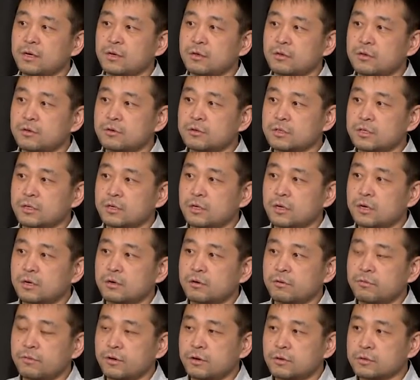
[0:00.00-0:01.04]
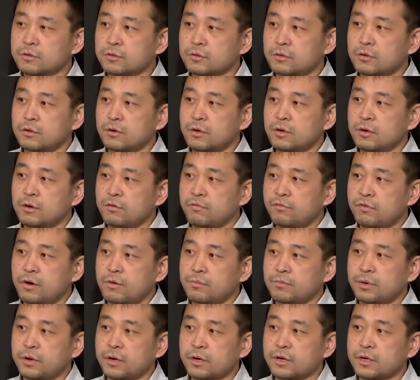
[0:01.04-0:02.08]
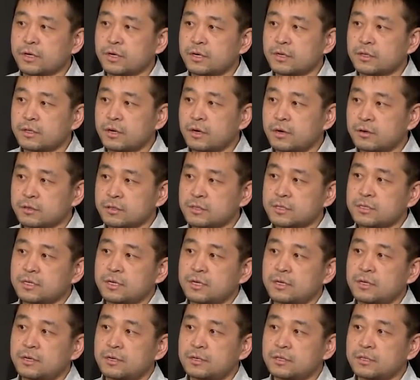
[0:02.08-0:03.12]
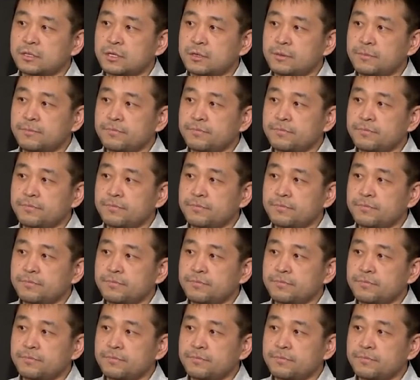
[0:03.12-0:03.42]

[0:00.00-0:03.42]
there's a lot of also fun part and understand